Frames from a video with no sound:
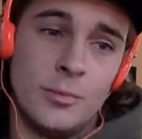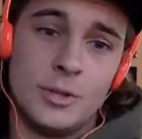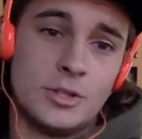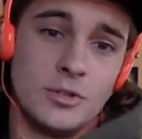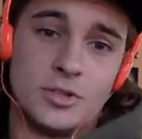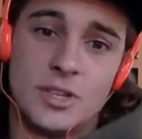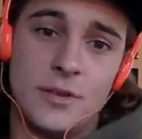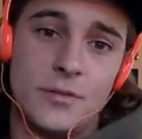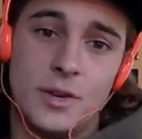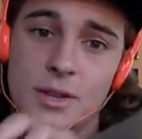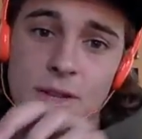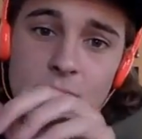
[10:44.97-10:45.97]
but
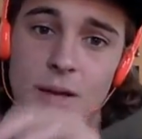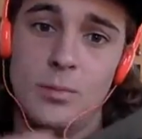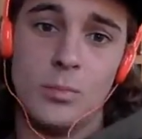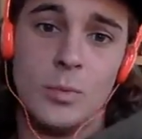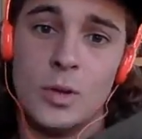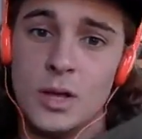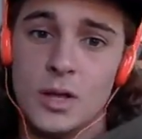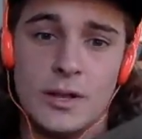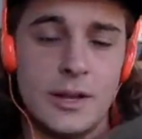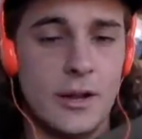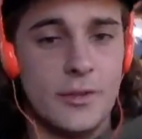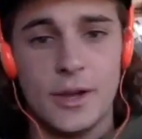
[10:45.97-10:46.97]
270 lip
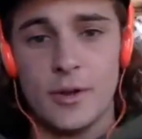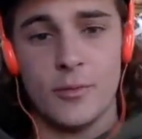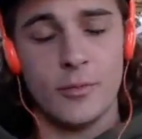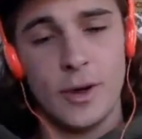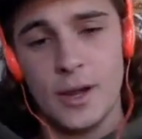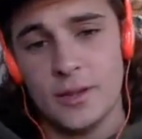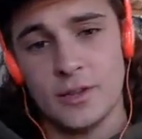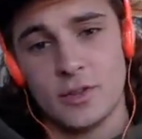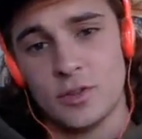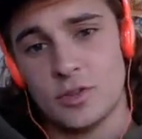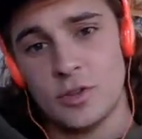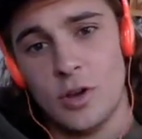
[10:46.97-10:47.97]
down that rail
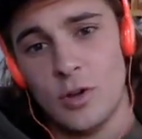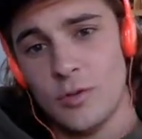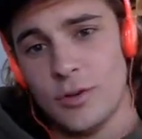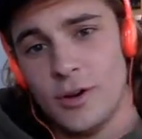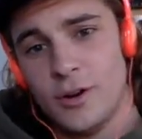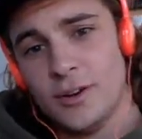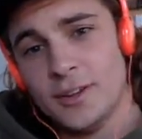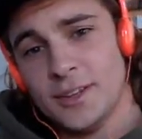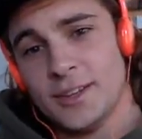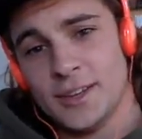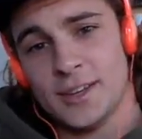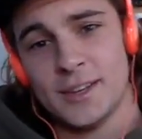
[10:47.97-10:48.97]
is so gnarly.